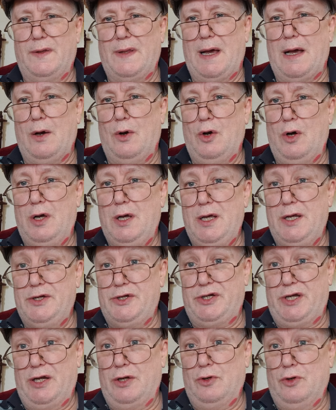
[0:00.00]
at that. Oh,
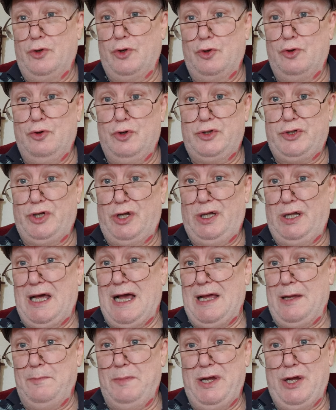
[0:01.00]
she ain't going to go to
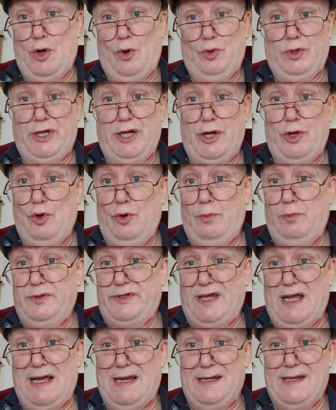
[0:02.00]
like me holding it
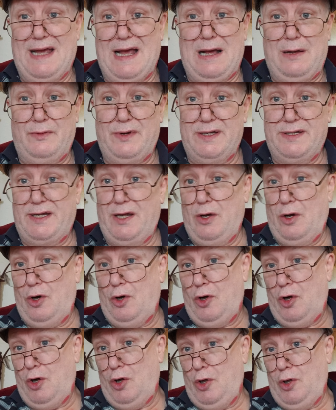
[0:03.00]
upside down, is it?
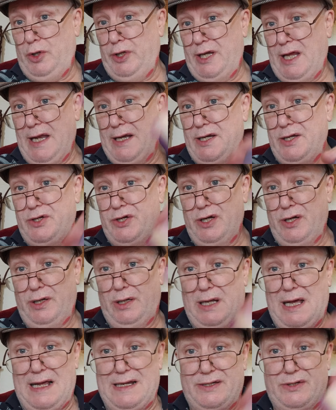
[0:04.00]
All, all the energy and
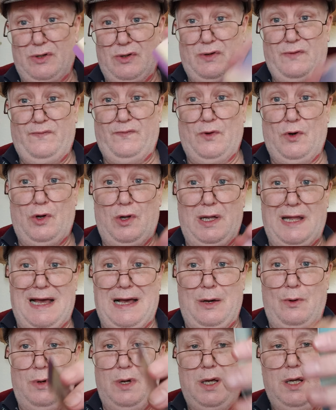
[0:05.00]
light's going to fall
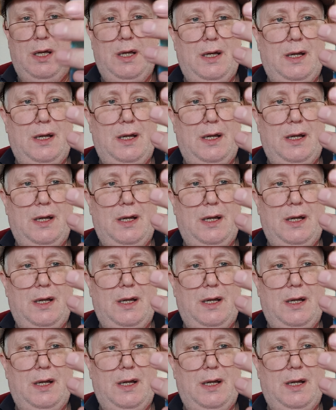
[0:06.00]
out.